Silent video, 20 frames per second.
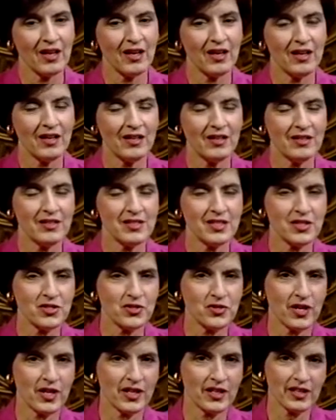
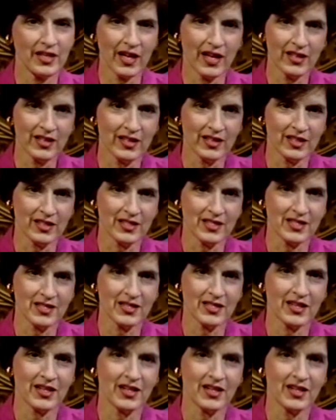Dr. Alec Kalyanis.